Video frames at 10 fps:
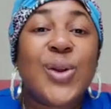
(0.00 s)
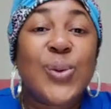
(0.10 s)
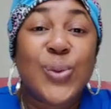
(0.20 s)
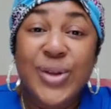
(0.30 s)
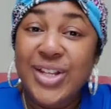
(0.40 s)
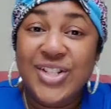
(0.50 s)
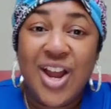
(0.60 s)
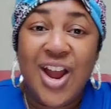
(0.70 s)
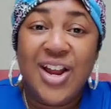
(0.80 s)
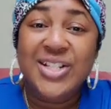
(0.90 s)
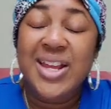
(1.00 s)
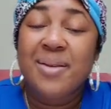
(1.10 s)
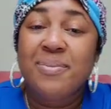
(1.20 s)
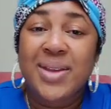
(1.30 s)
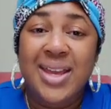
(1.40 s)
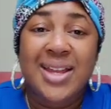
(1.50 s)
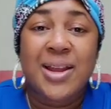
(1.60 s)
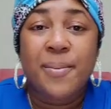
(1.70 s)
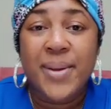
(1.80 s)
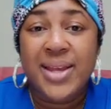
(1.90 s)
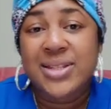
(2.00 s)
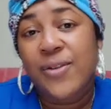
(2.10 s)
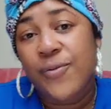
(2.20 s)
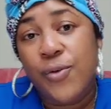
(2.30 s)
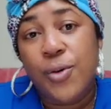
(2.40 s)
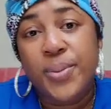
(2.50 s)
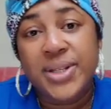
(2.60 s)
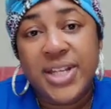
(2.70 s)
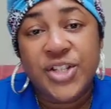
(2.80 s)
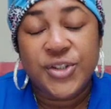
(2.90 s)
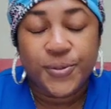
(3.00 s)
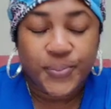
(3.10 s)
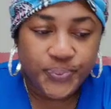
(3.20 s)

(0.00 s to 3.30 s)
recharge and be at our best and full potential.